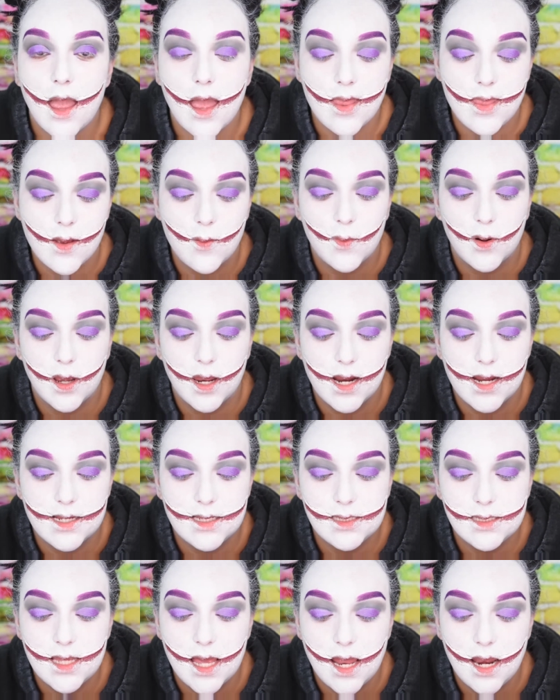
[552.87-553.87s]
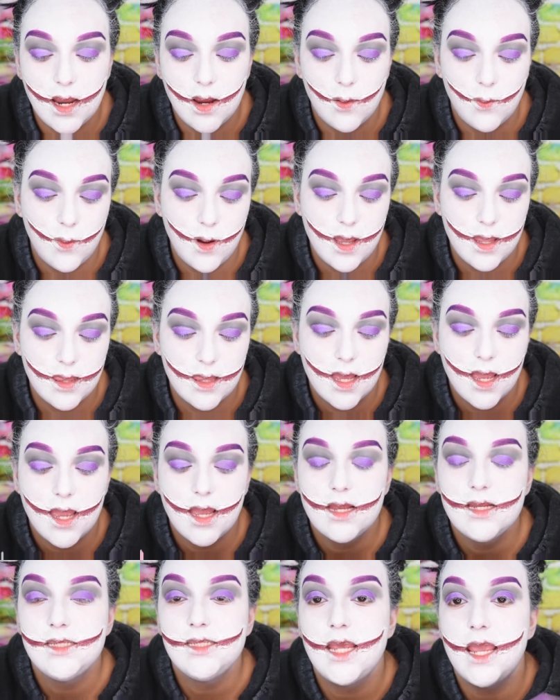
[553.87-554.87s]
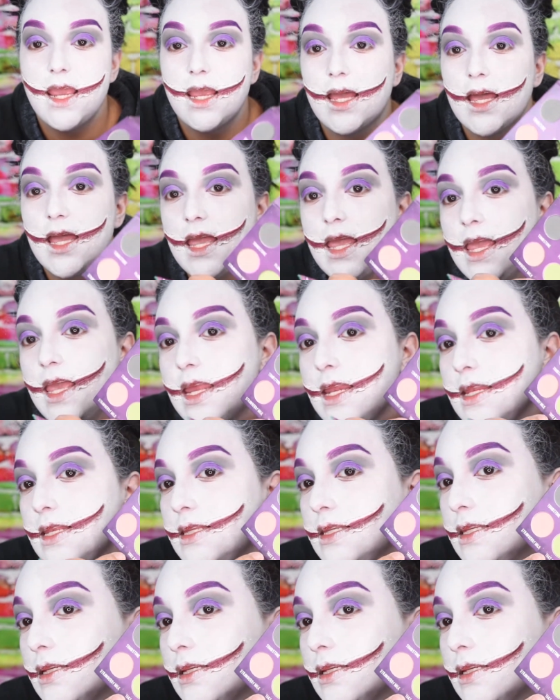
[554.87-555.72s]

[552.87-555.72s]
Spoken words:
And then we're going to set it with Take a Hint,